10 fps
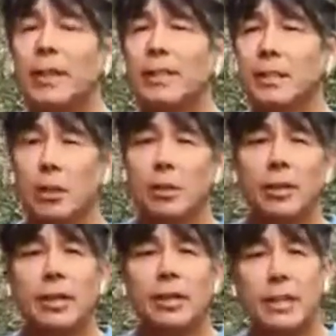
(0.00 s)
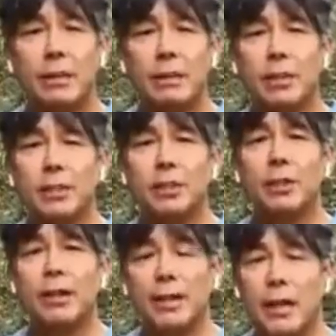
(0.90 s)
It's called
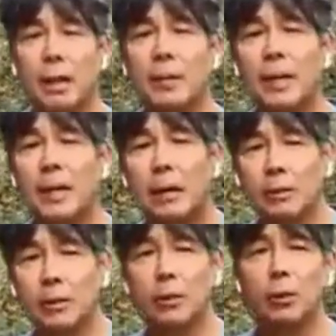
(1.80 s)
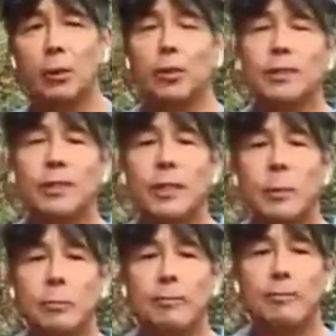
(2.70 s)
Ecological Economic Accounts Towards
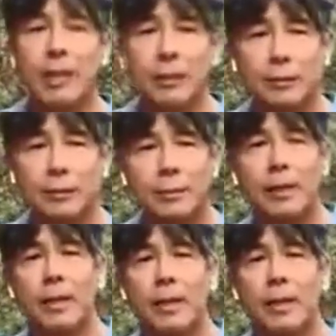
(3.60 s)
Intemperate Values.